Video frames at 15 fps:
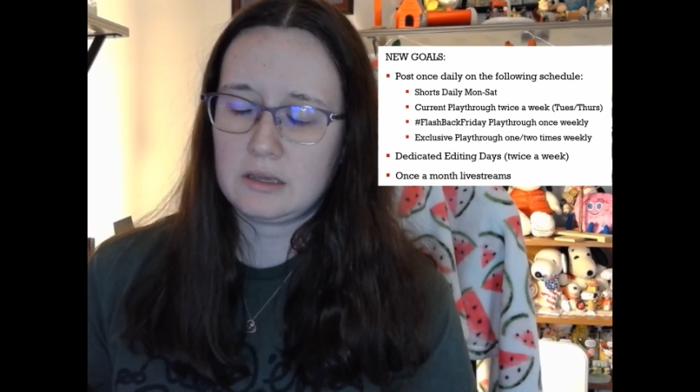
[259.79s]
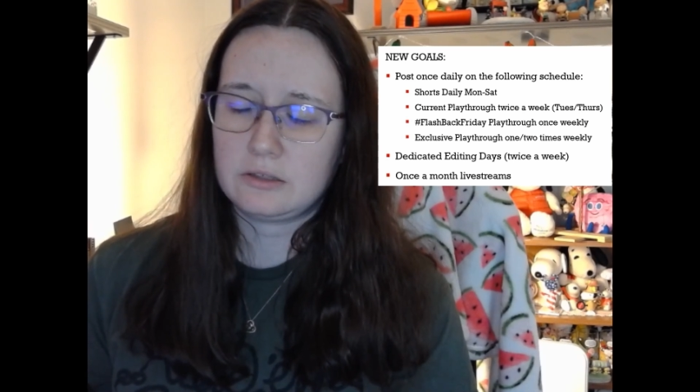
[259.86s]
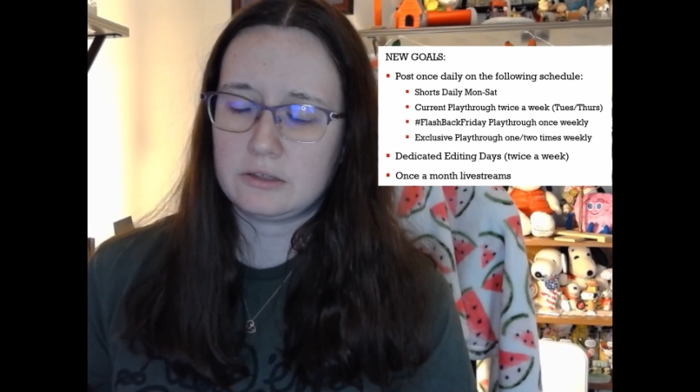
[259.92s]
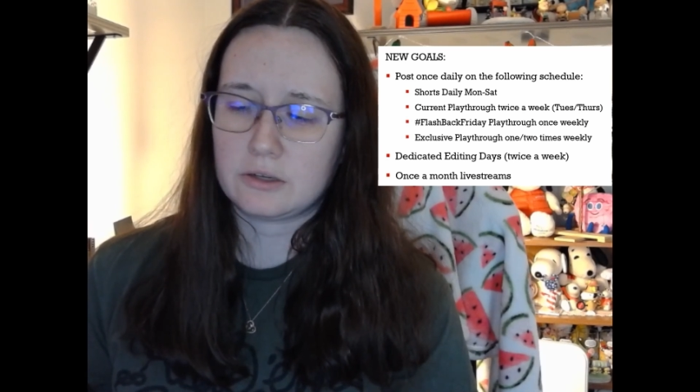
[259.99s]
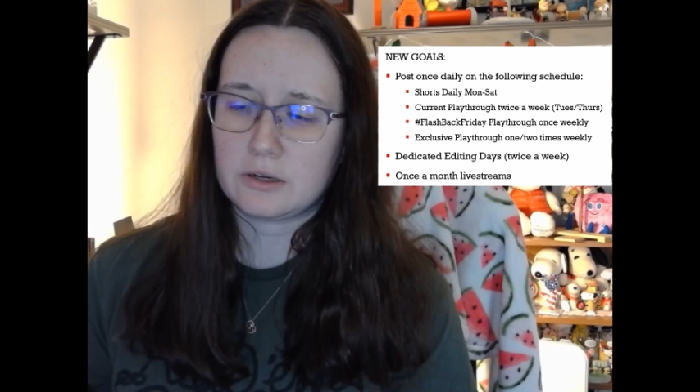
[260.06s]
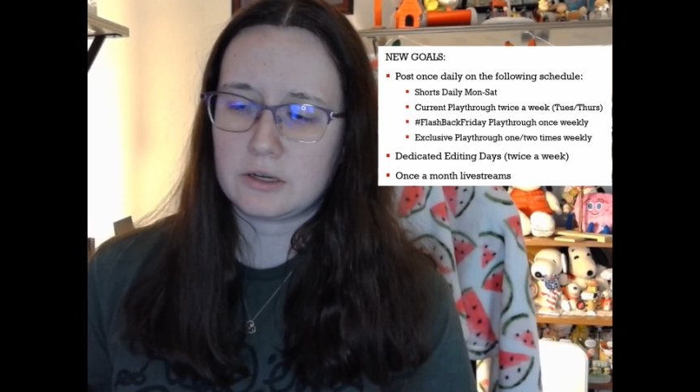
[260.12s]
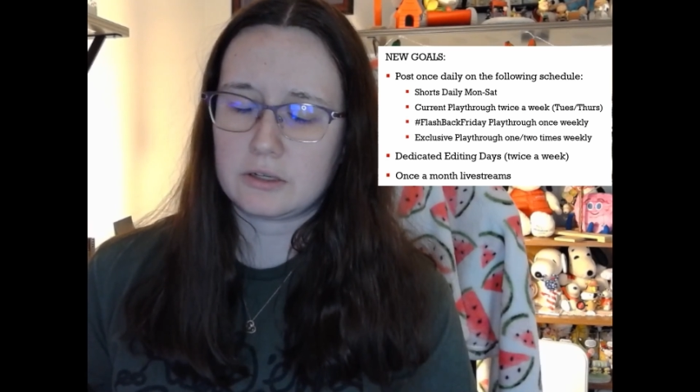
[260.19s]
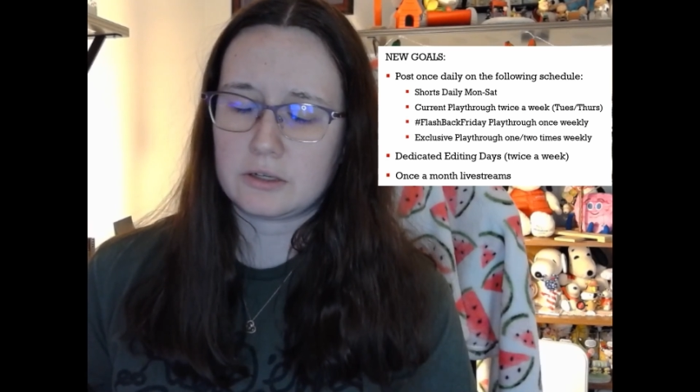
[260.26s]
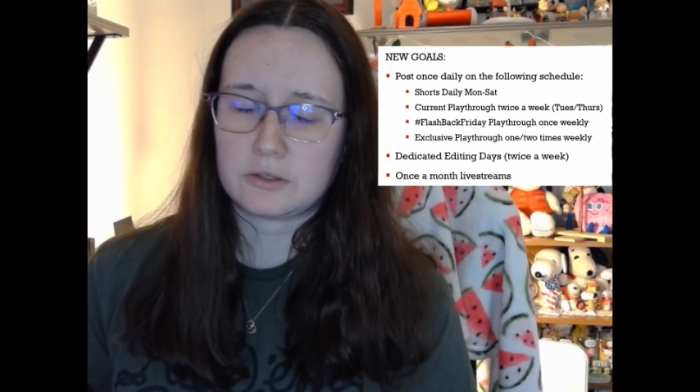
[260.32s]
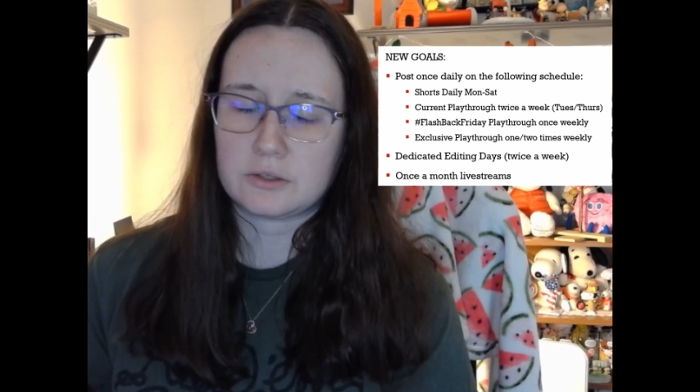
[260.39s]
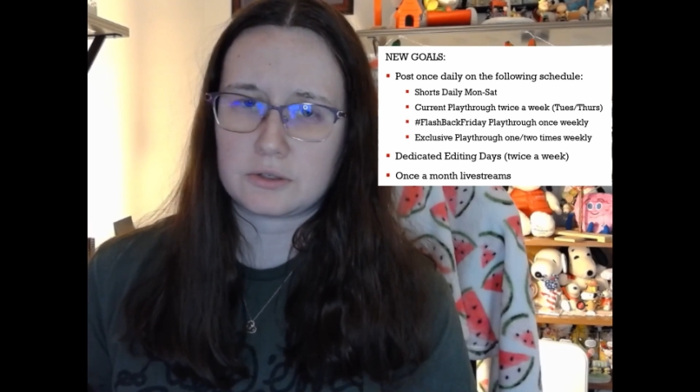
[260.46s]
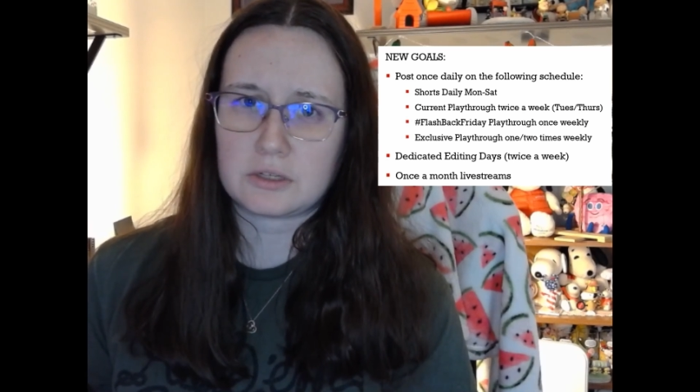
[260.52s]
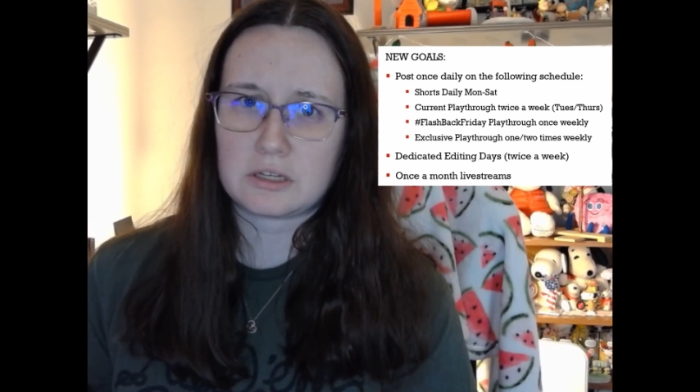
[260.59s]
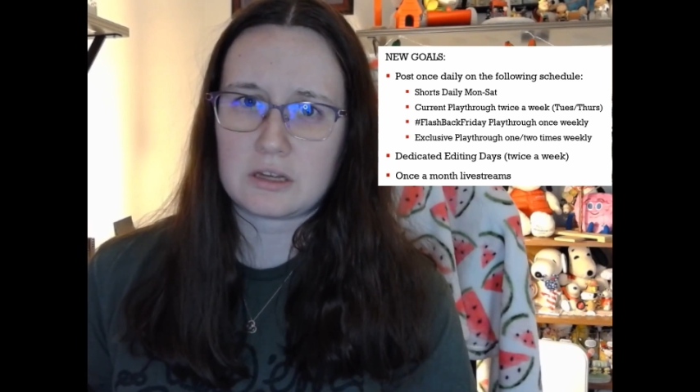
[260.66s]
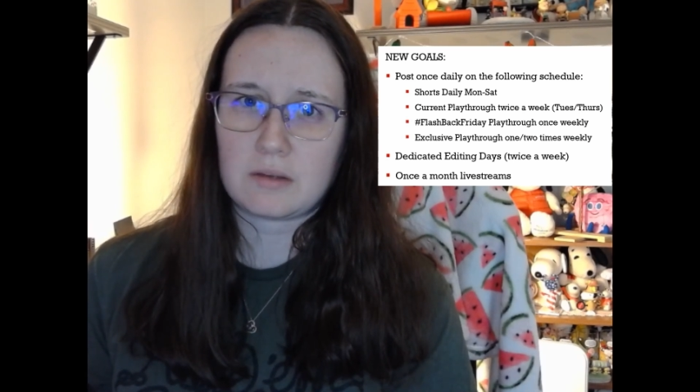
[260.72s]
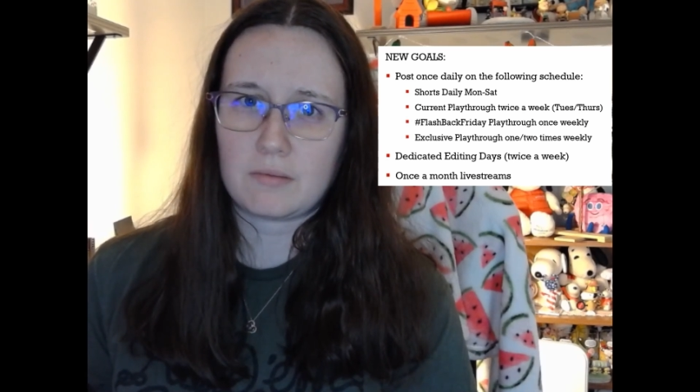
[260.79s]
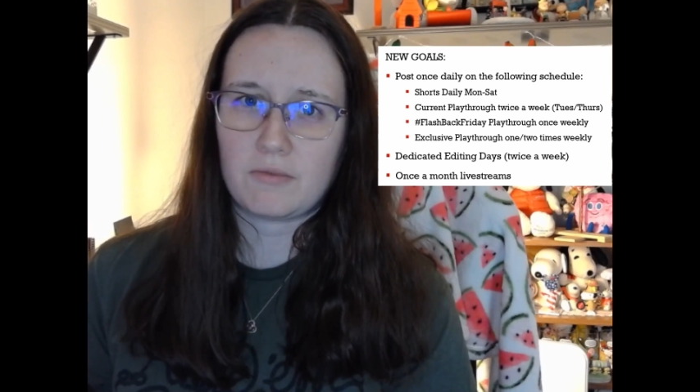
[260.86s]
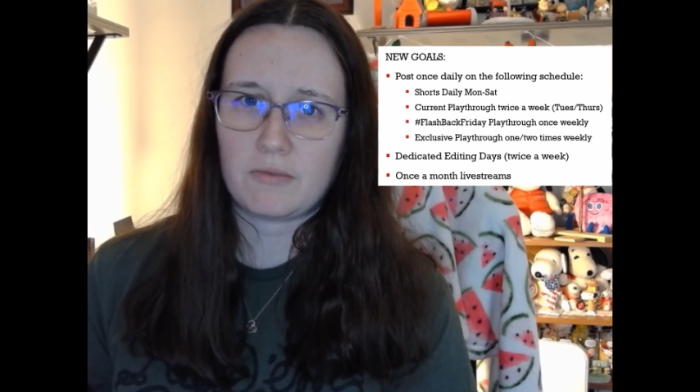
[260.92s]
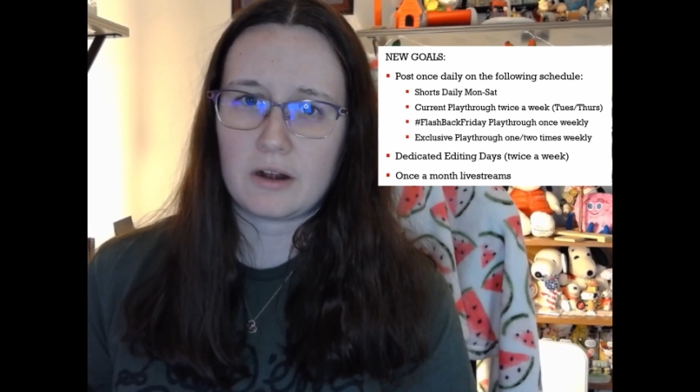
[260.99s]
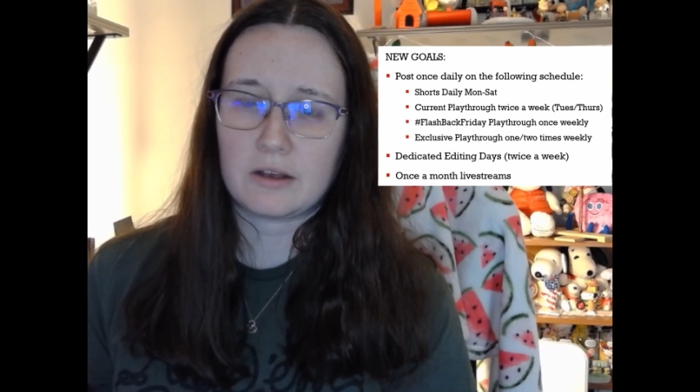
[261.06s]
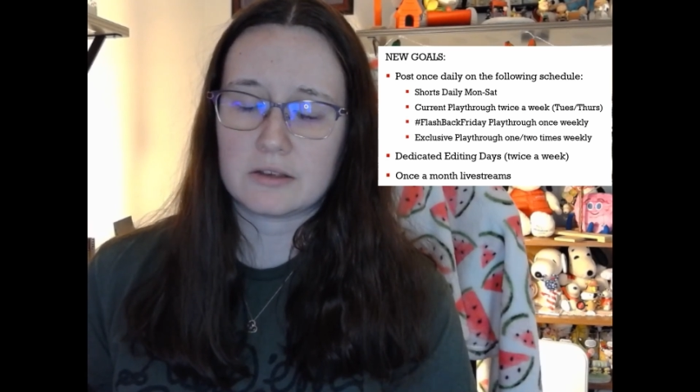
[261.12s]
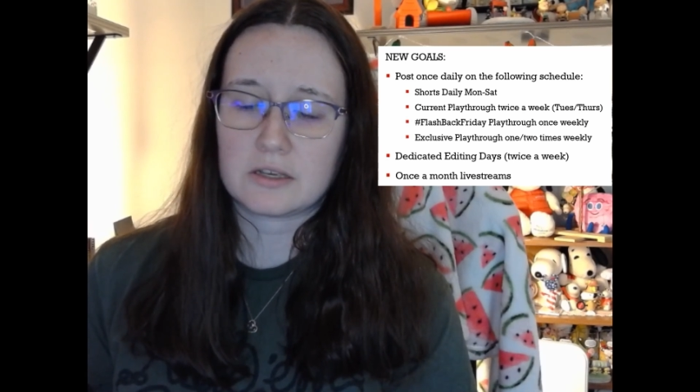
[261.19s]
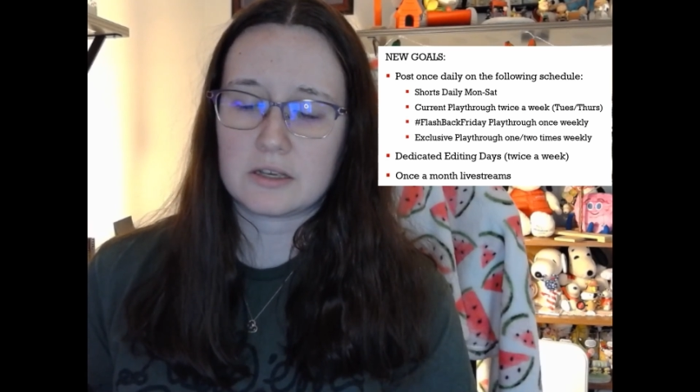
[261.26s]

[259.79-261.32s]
during a stream where I was